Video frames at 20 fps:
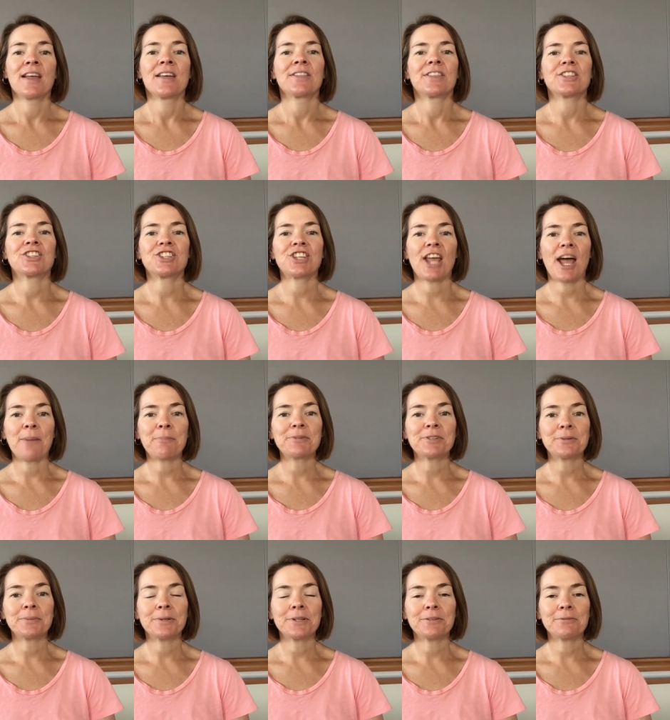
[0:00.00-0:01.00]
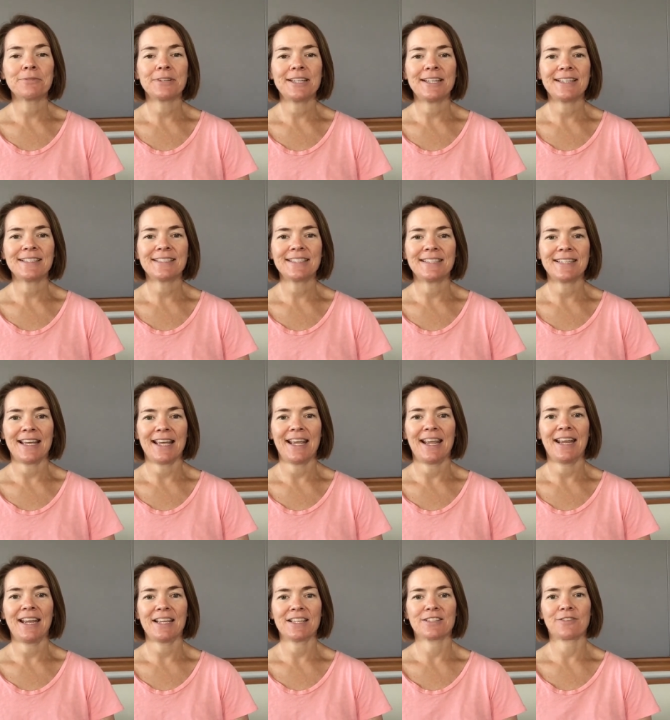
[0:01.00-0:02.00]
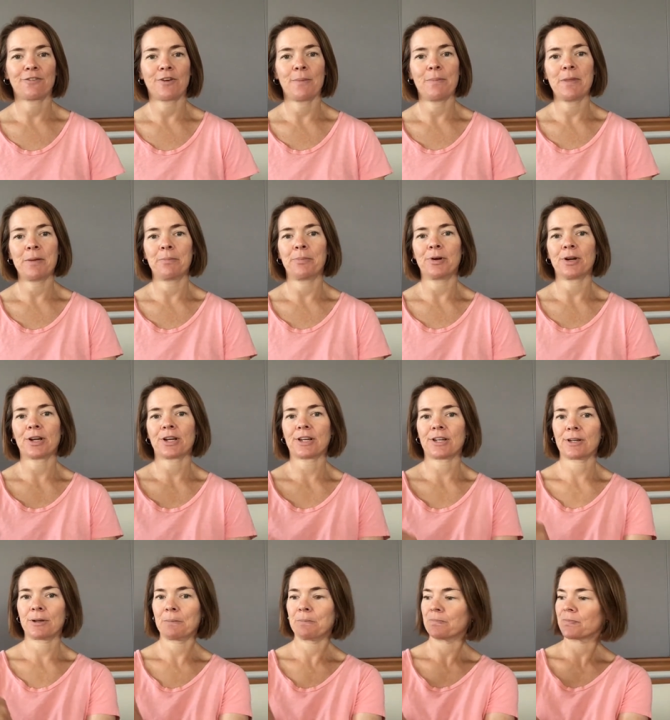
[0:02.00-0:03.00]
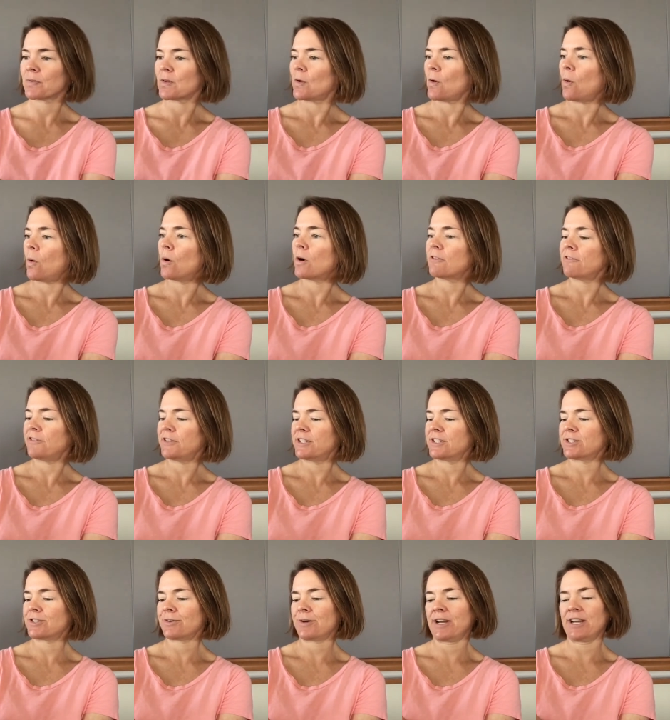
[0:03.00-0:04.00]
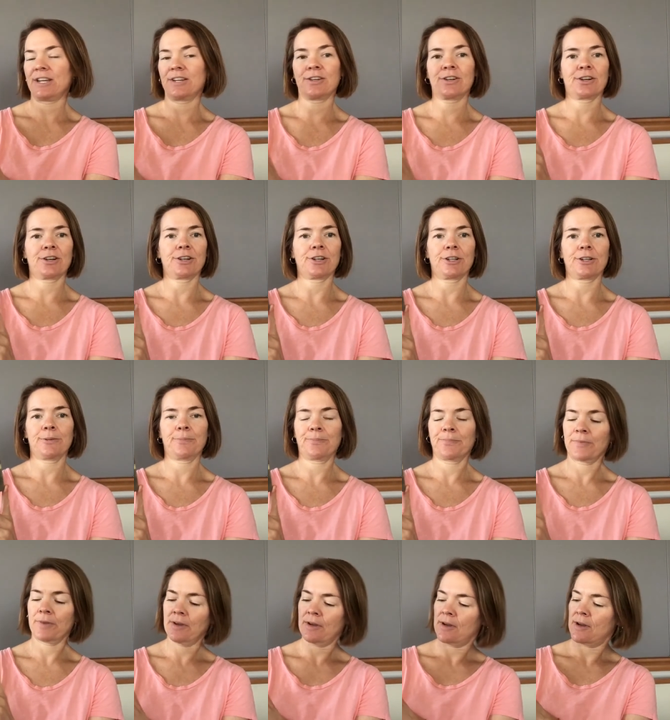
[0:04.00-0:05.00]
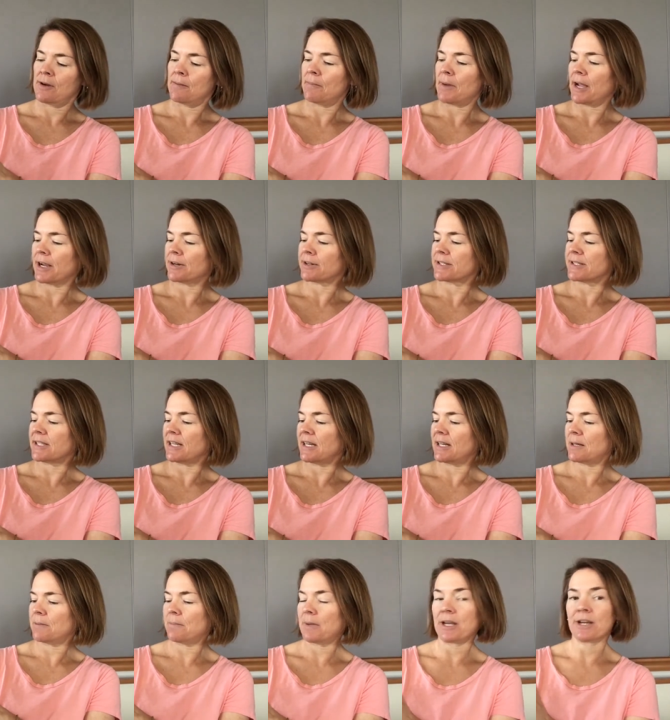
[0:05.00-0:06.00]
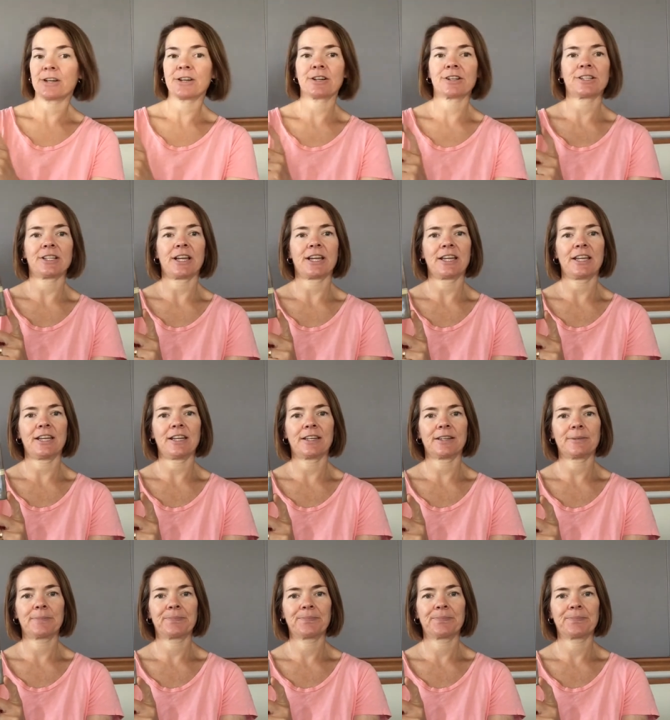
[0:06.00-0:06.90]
The chapter we're reading today is from the book Orphan Train Girl by Christina Baker Kline.